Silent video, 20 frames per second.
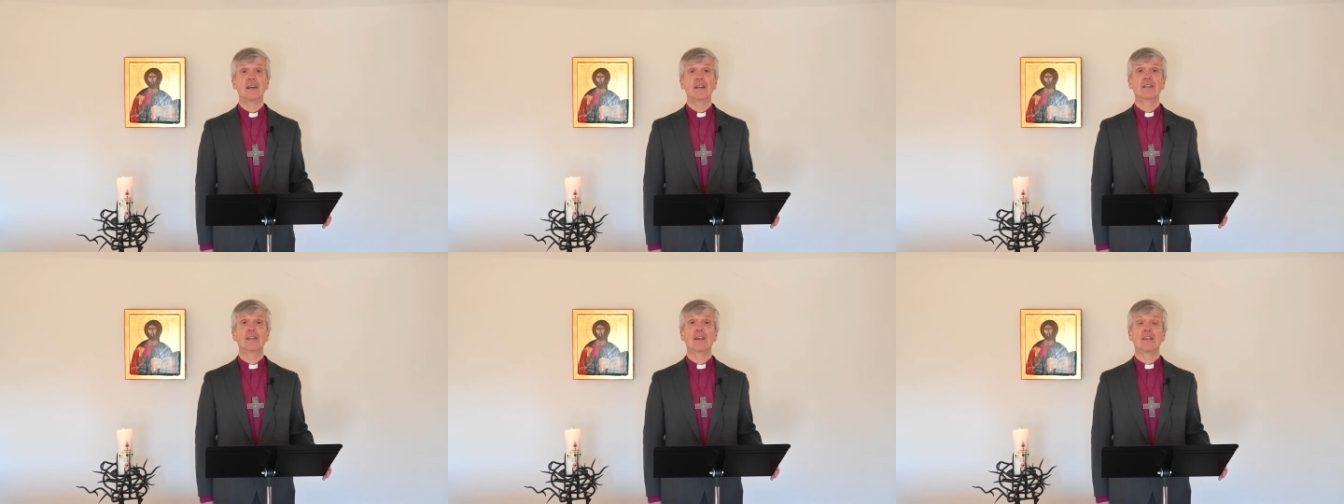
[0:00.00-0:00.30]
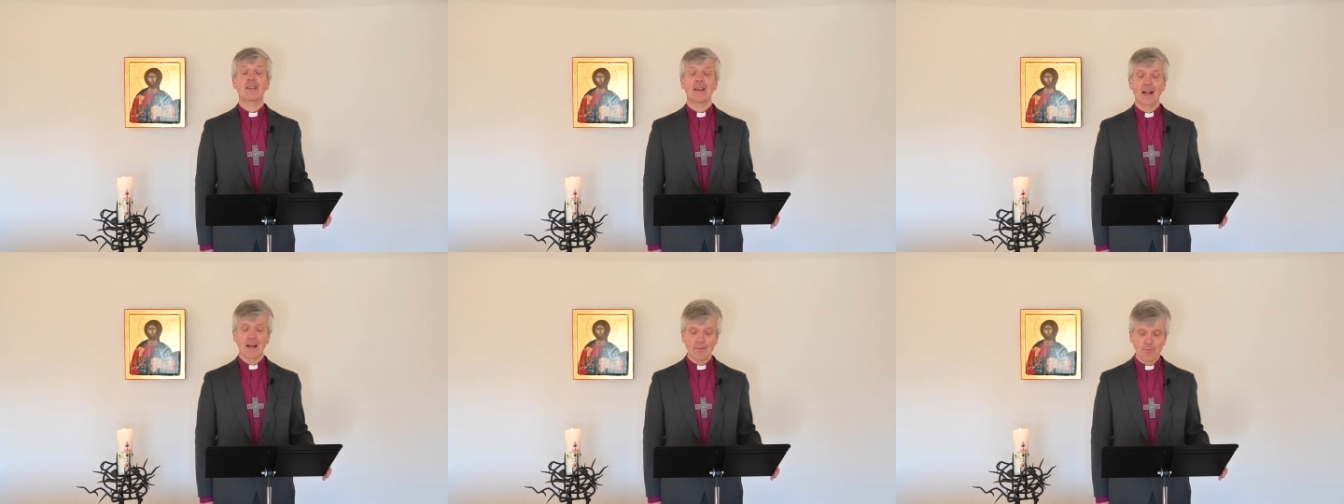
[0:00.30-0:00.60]
to
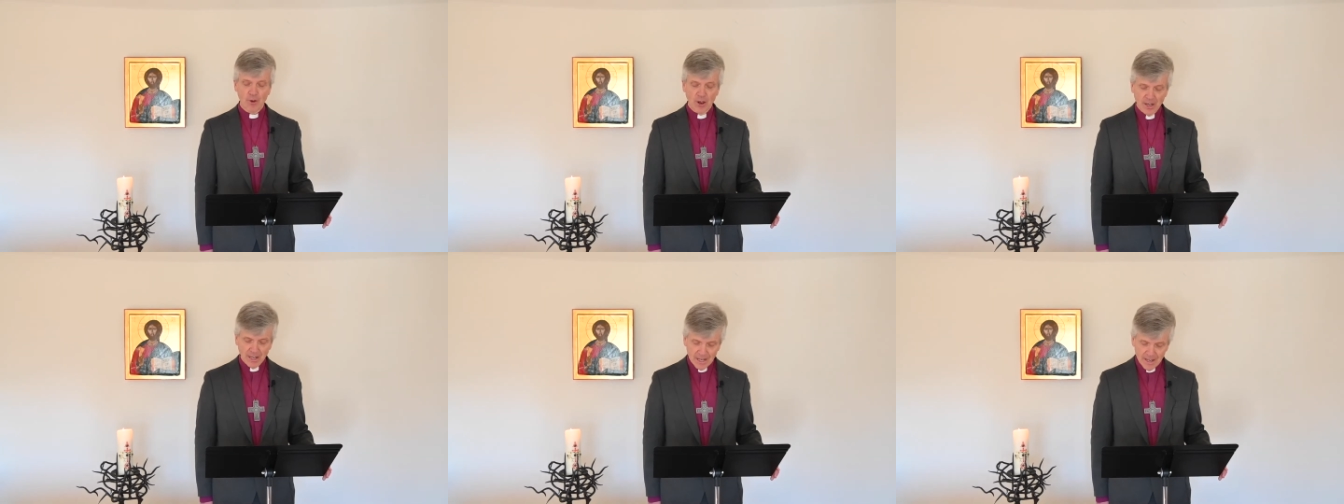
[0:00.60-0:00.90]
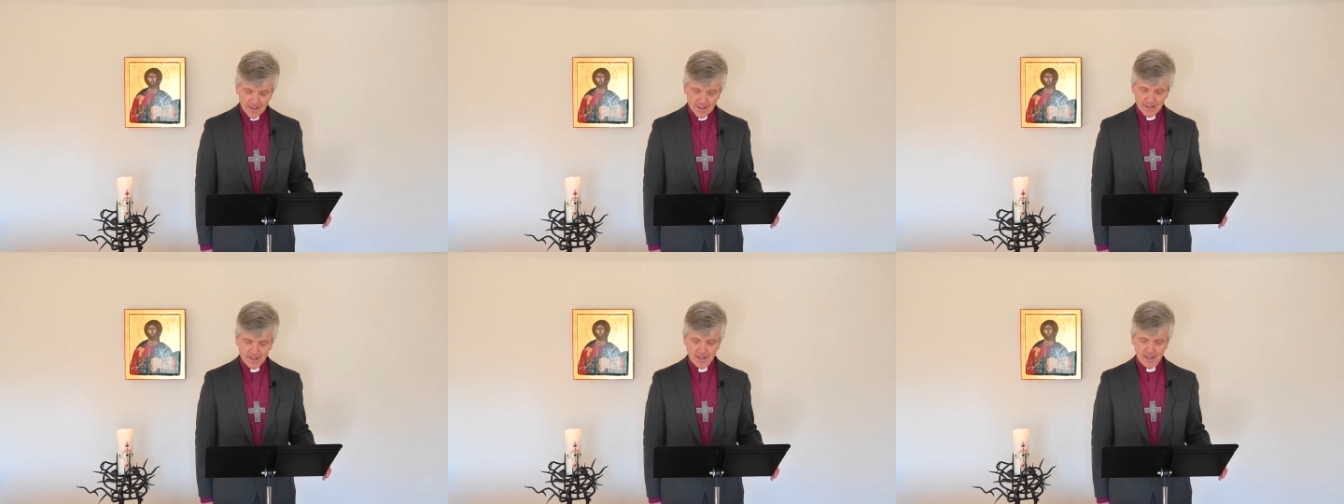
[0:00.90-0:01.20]
celebrate
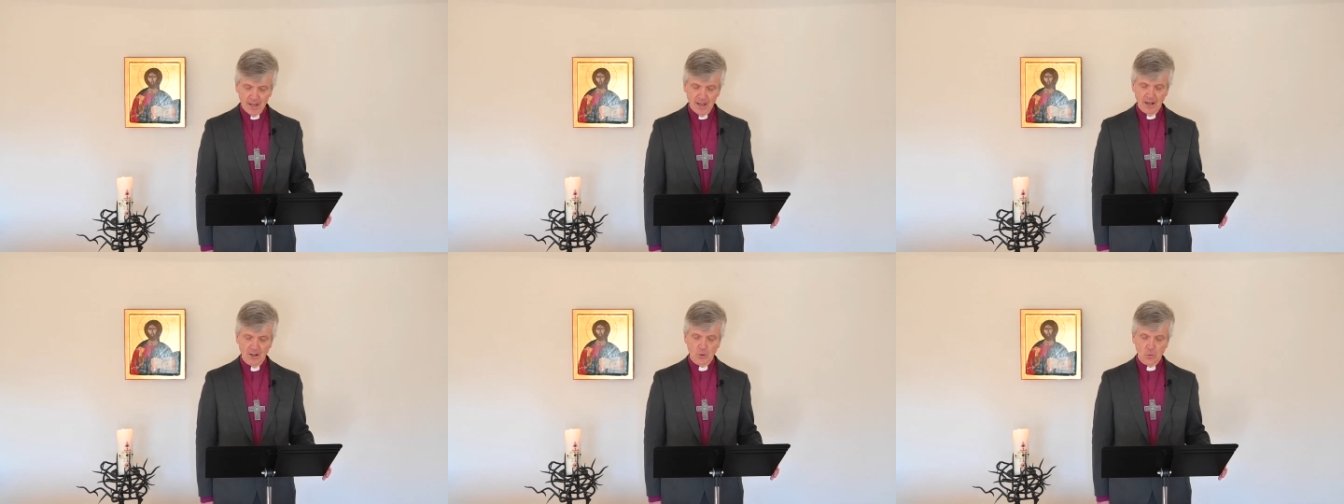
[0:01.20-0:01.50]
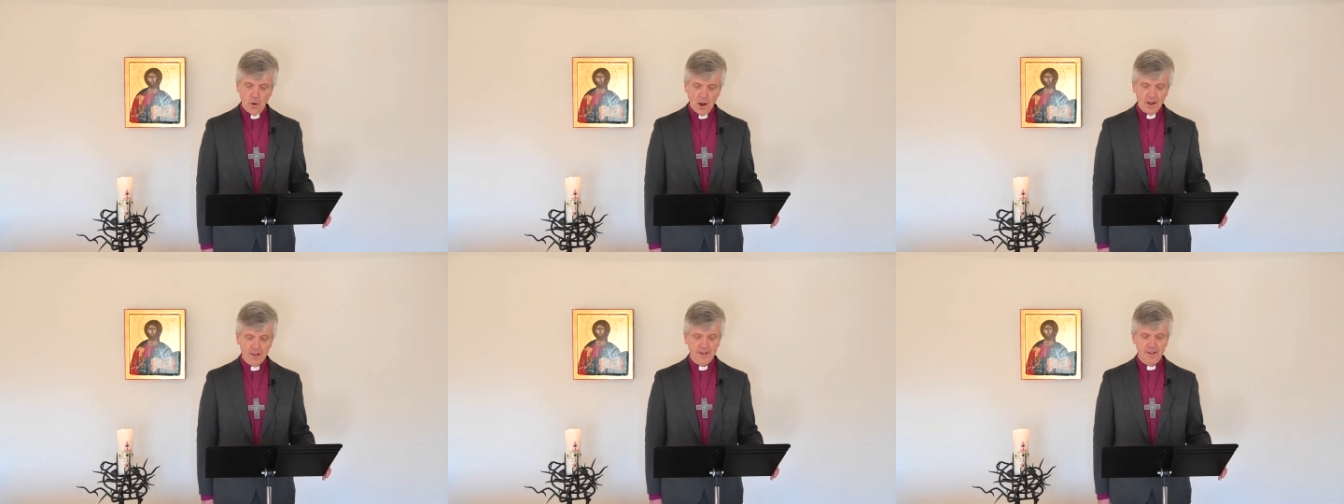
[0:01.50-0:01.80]
Easter at
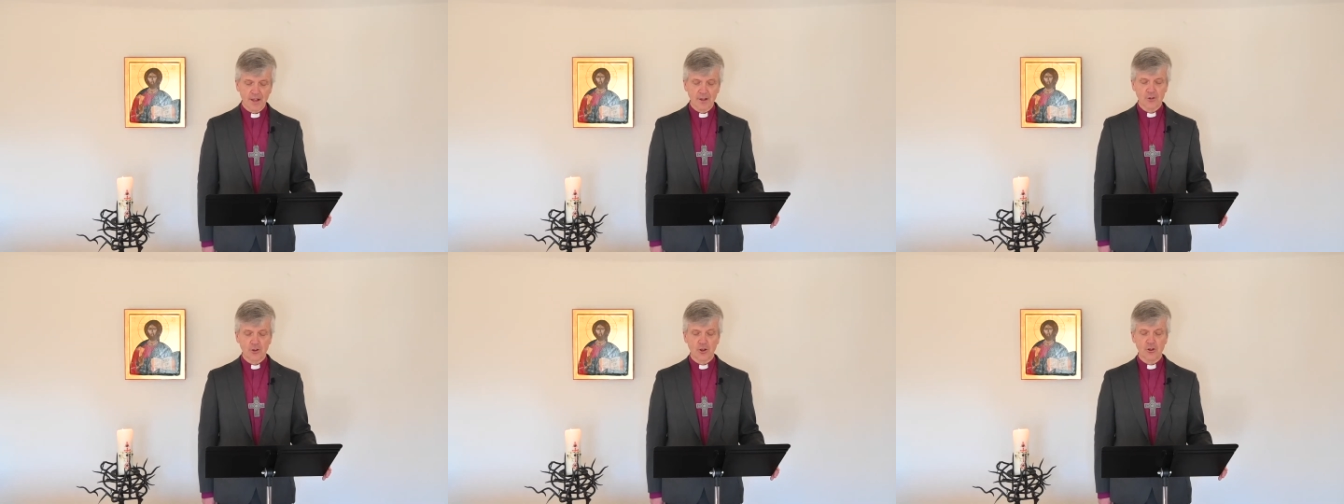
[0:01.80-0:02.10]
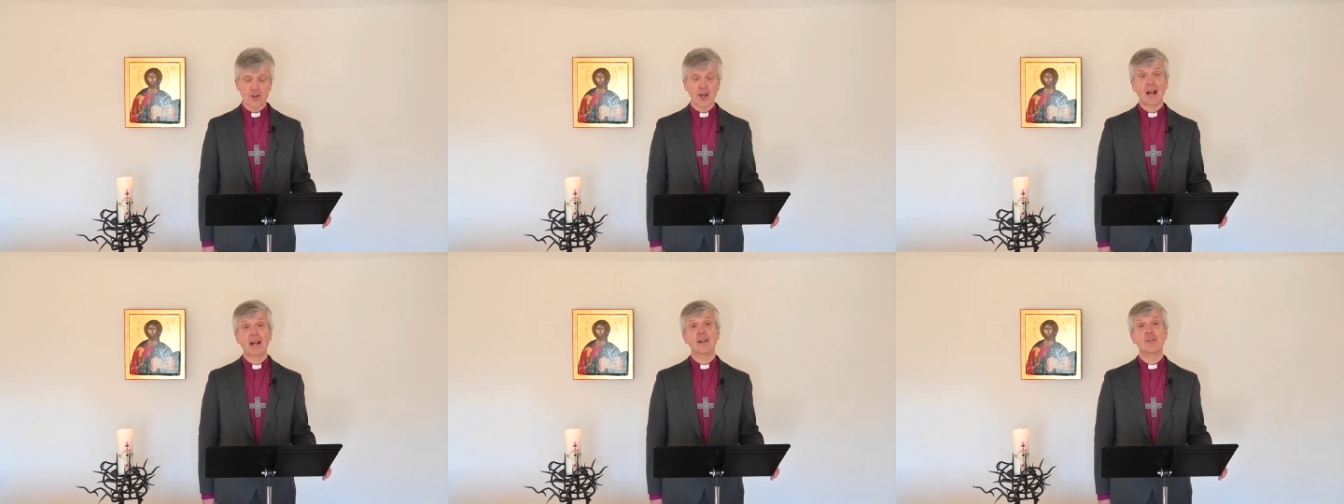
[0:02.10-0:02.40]
quite such a
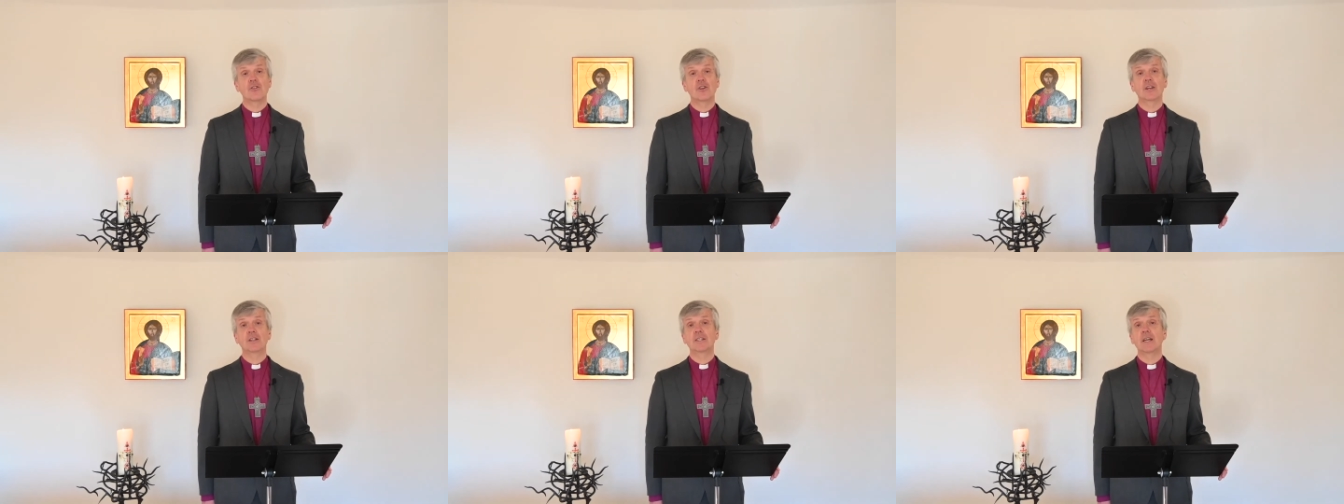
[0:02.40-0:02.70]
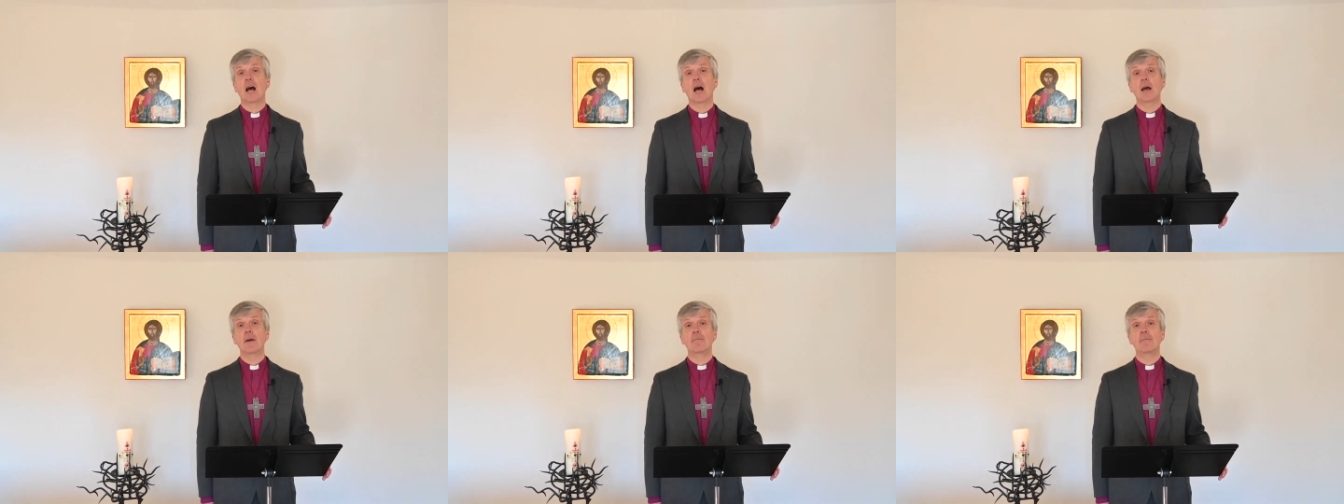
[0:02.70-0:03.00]
challenging
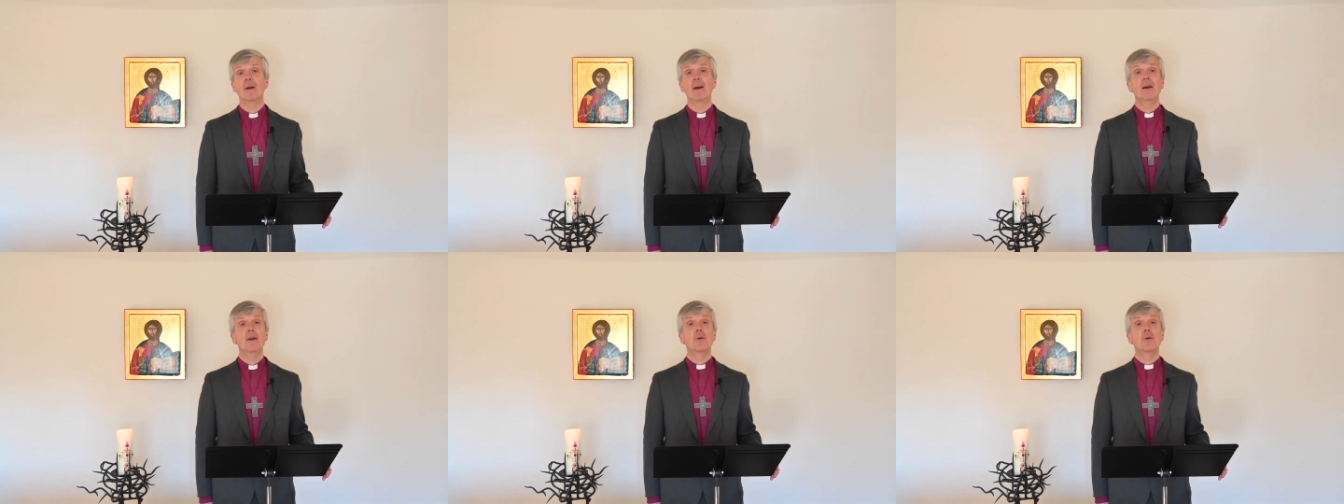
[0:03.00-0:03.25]
time.